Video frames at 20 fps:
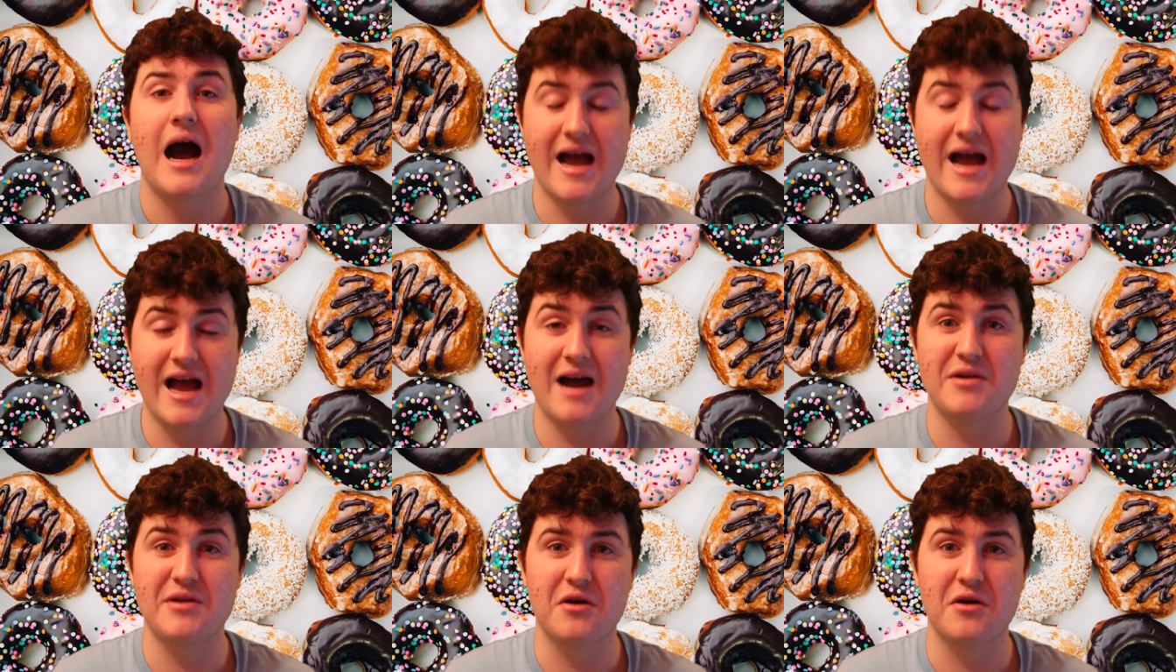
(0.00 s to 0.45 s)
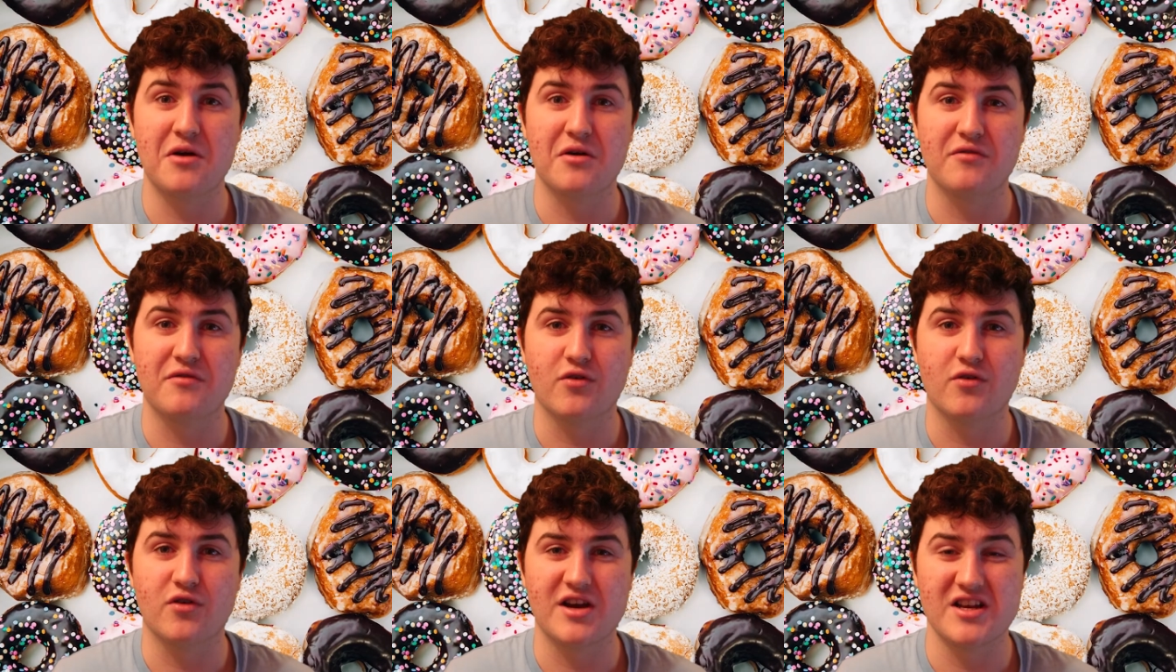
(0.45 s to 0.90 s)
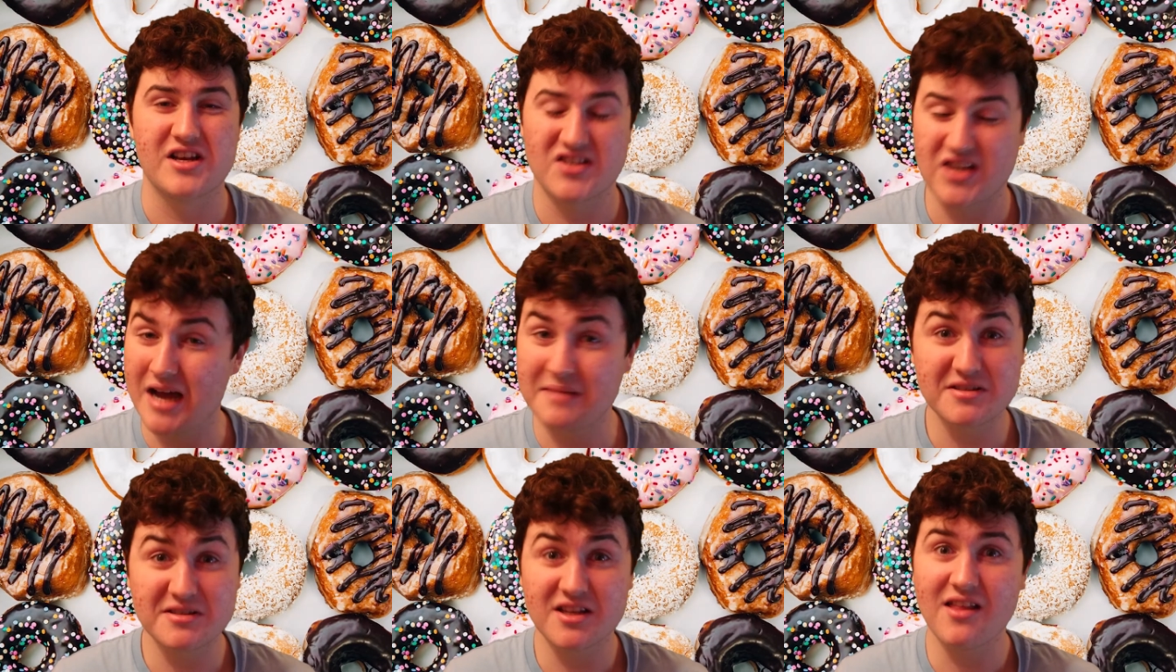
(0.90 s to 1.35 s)
I am now in focus.
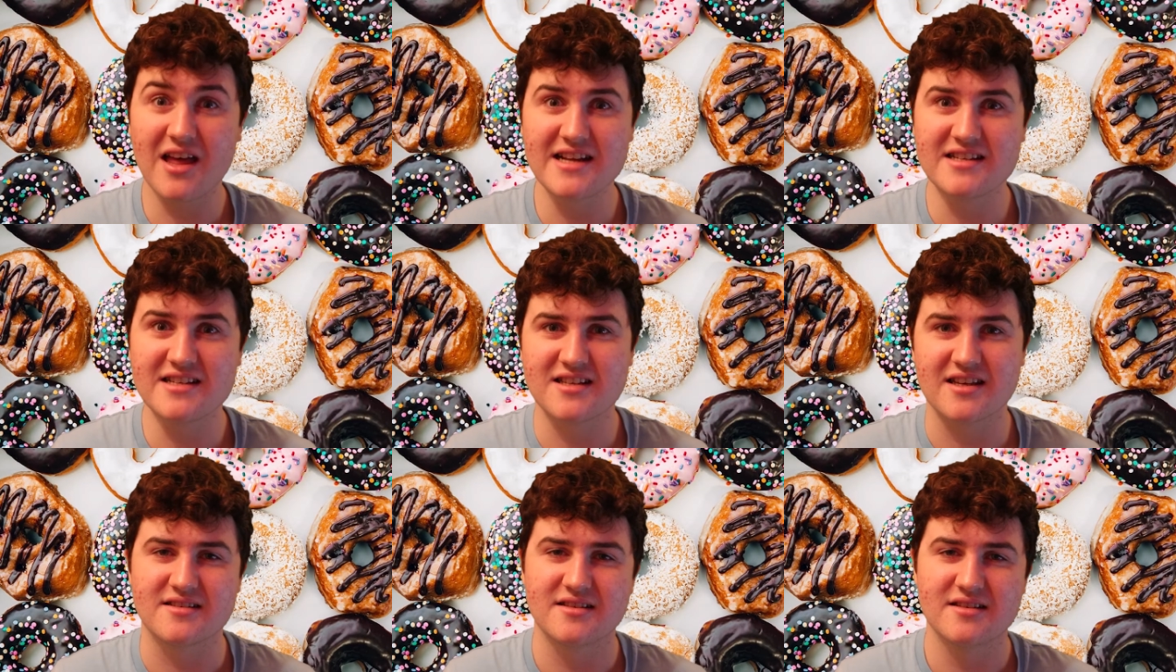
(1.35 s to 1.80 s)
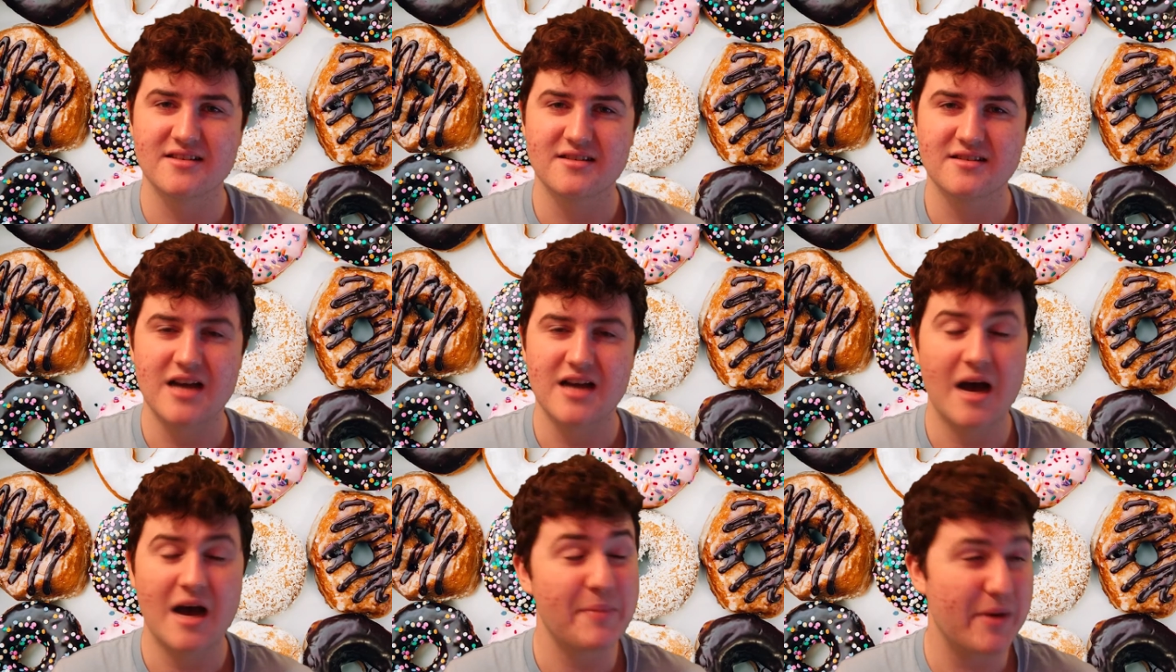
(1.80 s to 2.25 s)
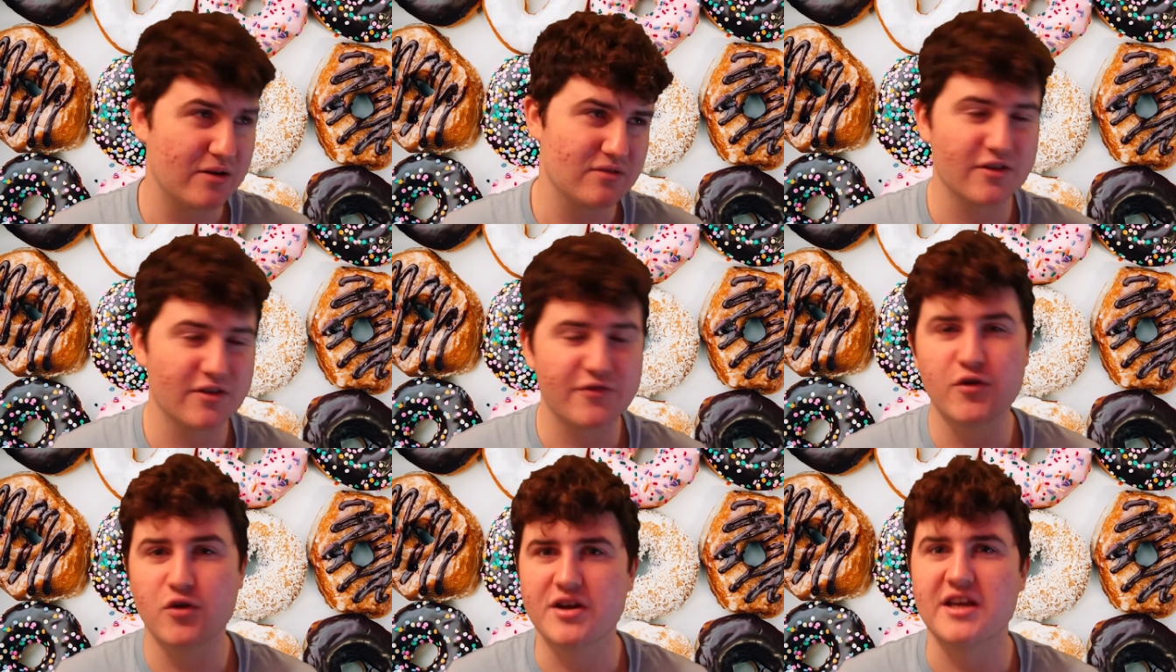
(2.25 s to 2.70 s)
I'm delighted about
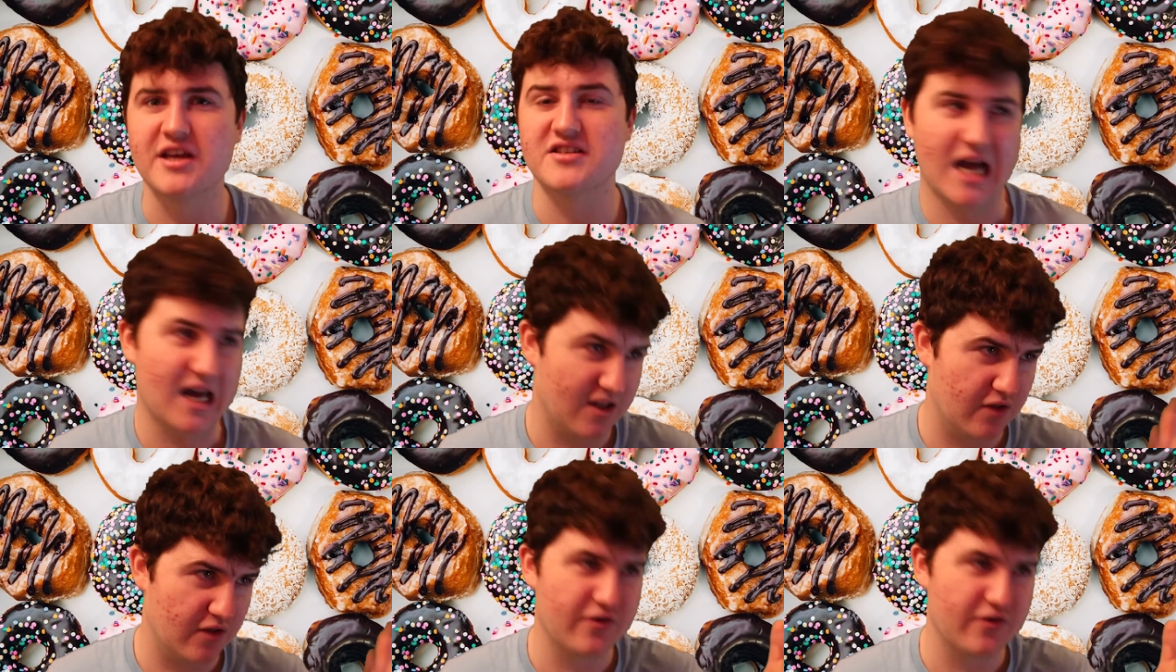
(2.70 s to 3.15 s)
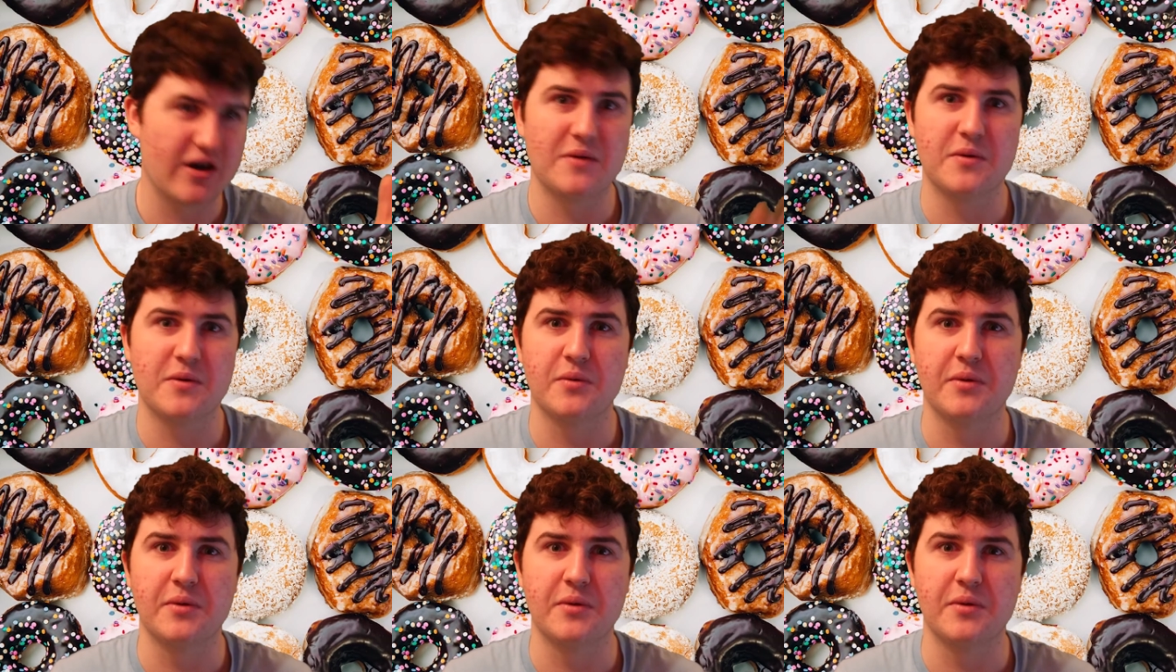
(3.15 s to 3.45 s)
the focus and the fact we're